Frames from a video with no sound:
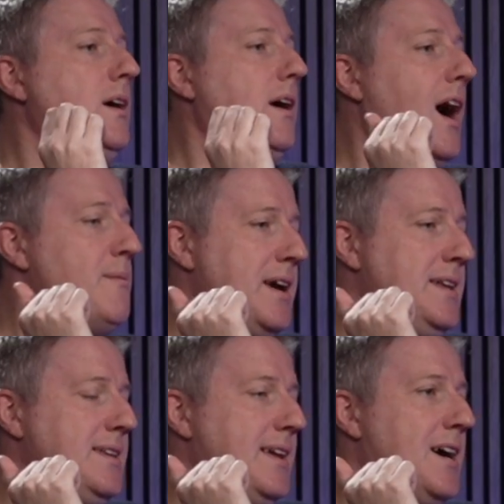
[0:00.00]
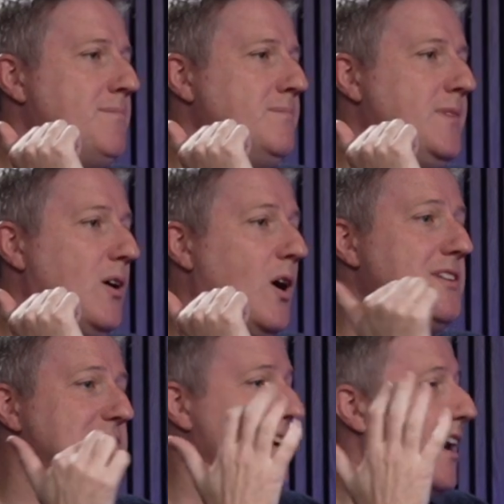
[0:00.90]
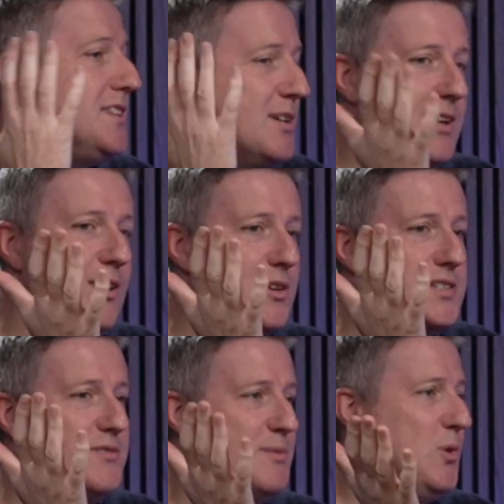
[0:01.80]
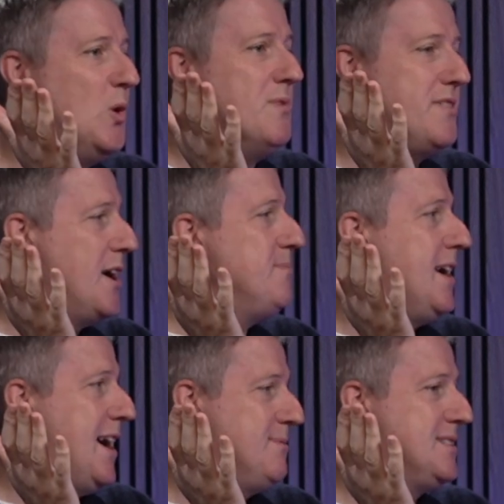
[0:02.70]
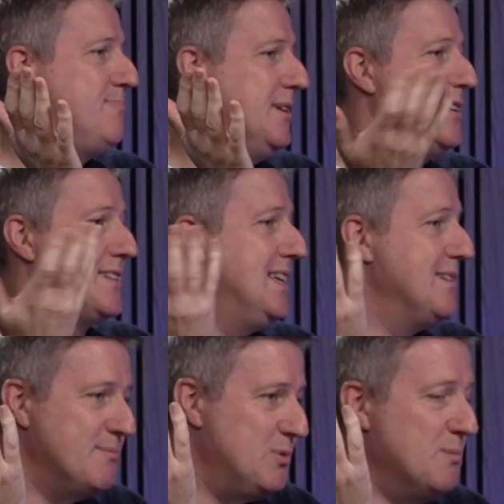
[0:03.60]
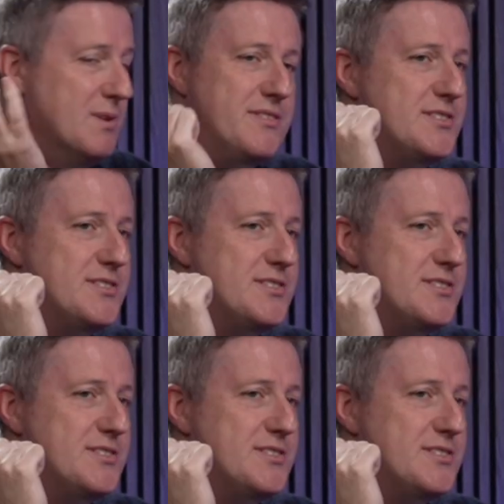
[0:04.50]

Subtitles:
I mean, obviously I do a lot of the Bournemouth home games because I live in Bournemouth.